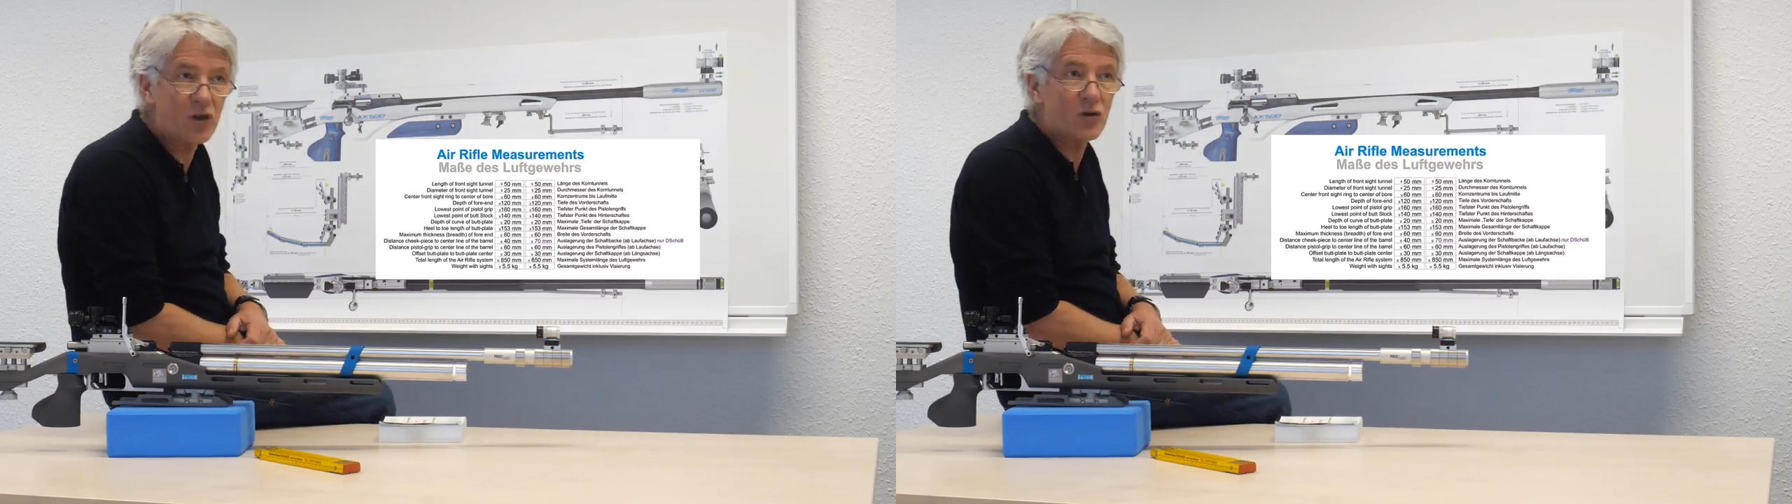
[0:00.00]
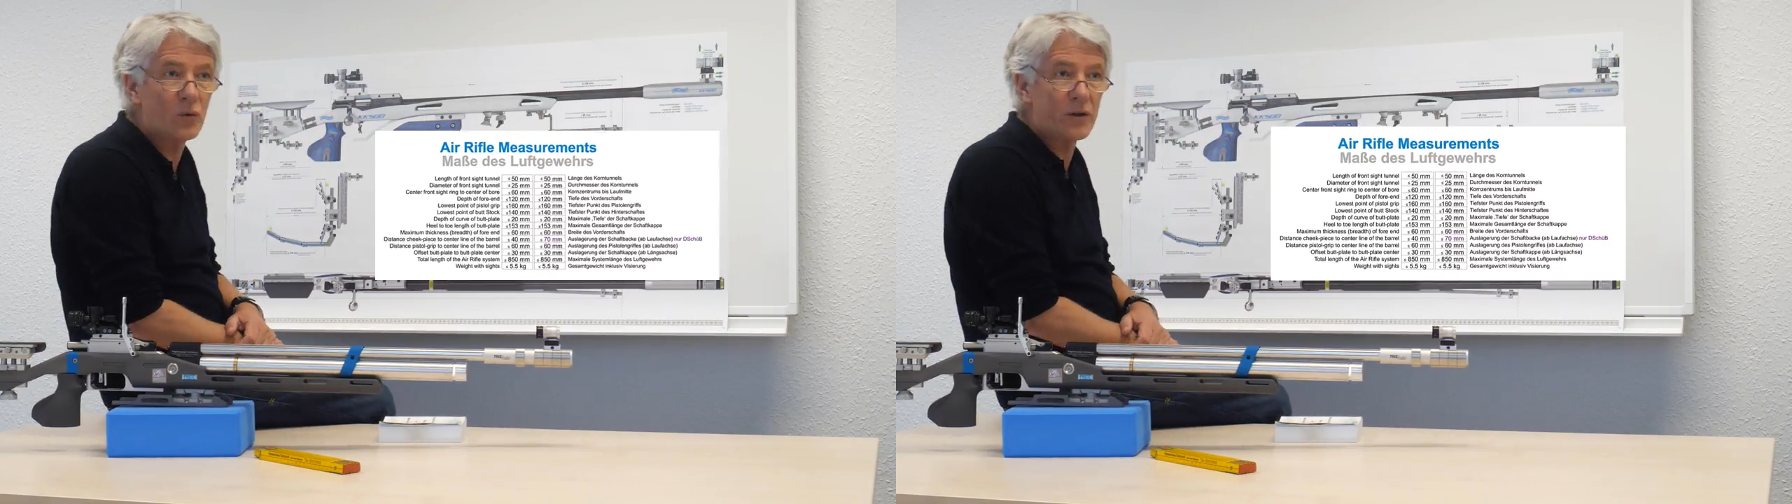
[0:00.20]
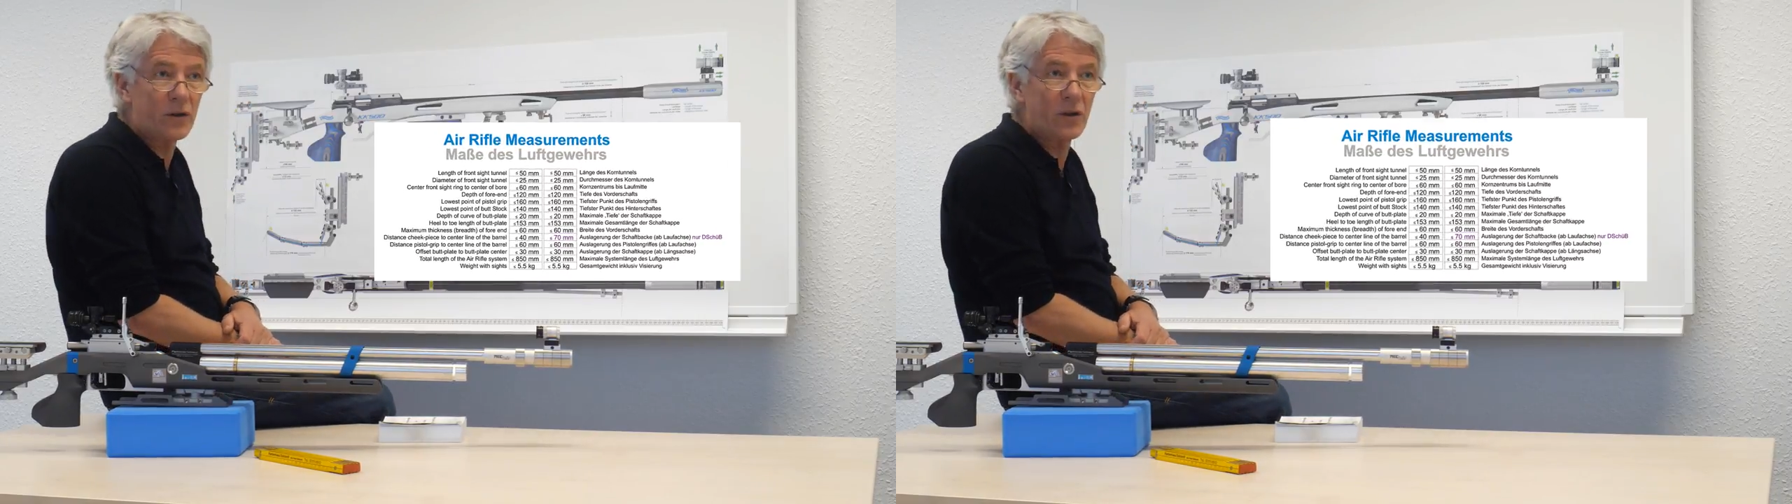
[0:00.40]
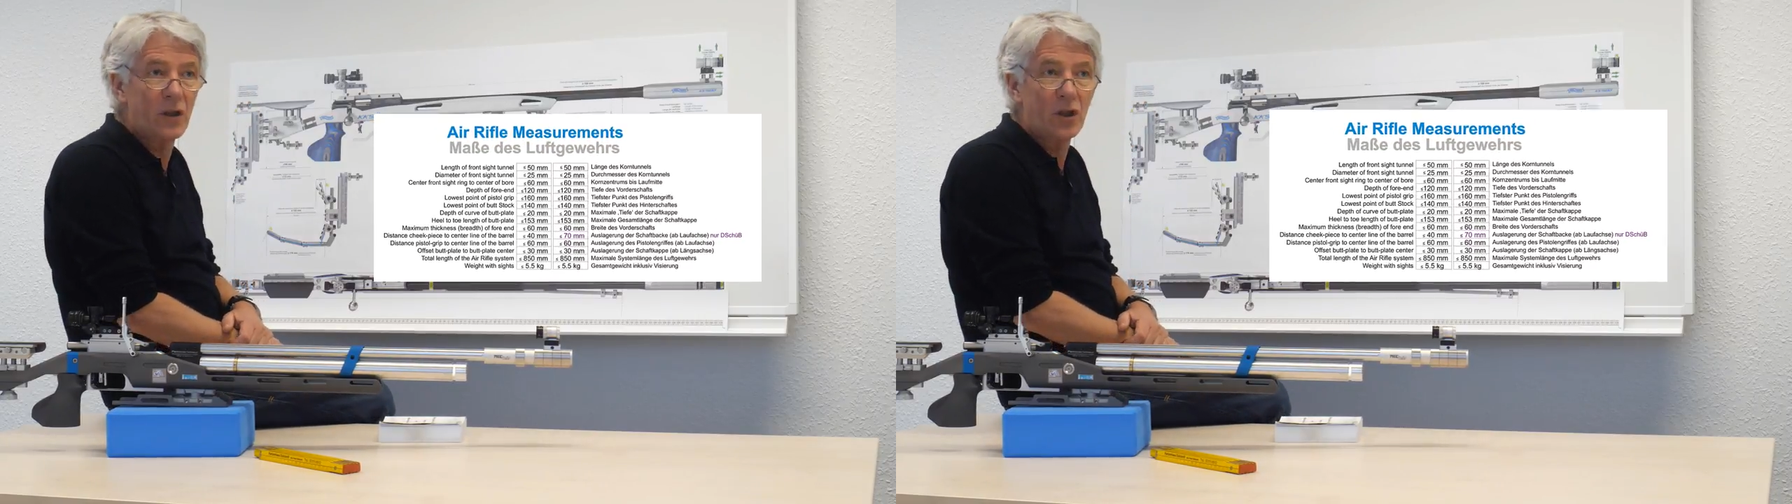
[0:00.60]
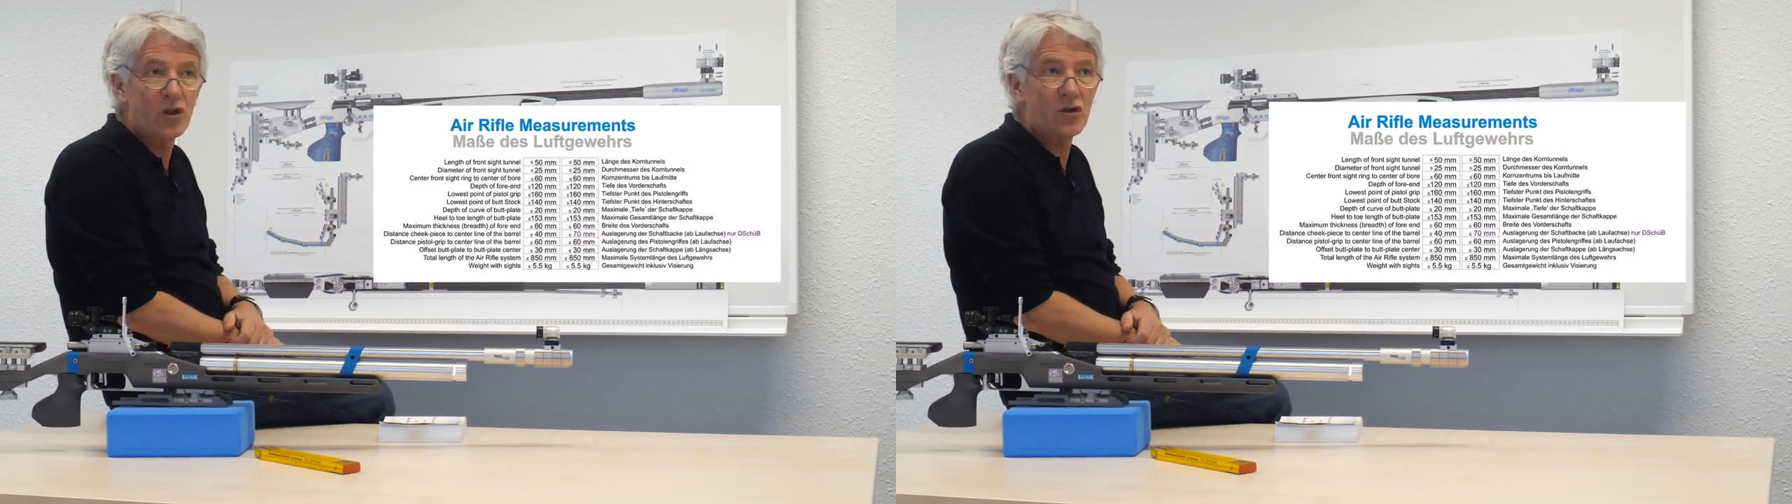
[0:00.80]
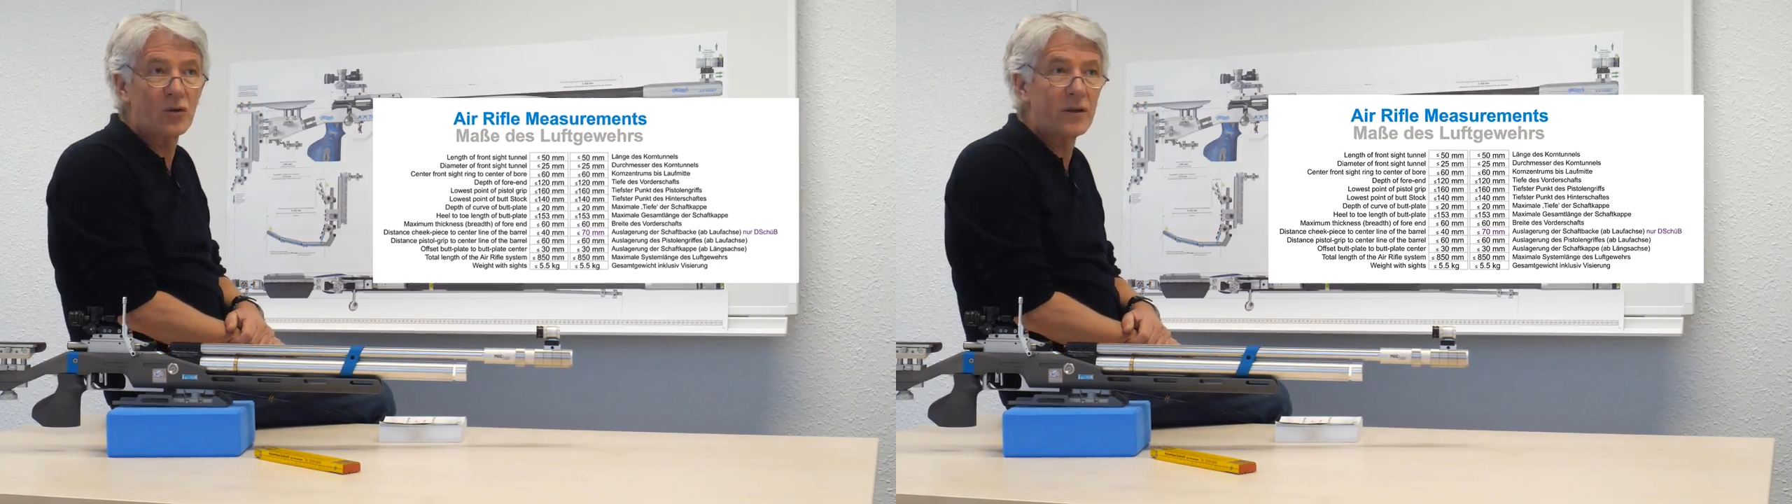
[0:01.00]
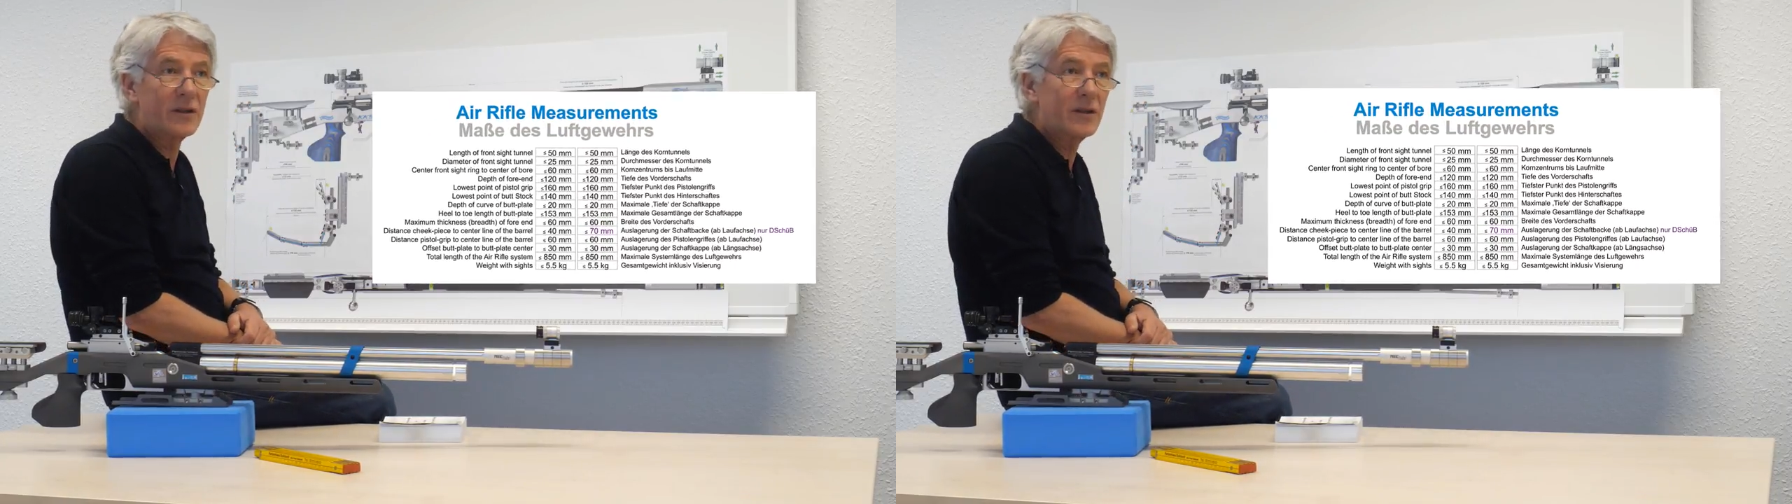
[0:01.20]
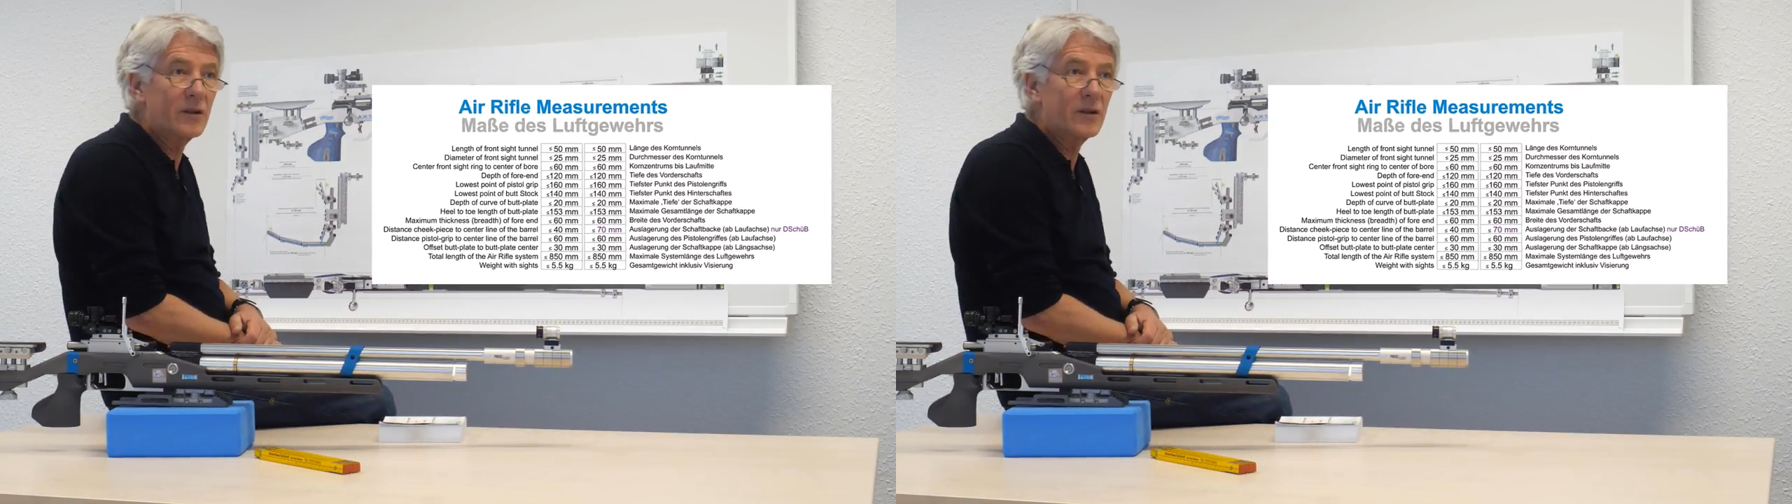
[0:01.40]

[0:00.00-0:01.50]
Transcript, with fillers: shooter should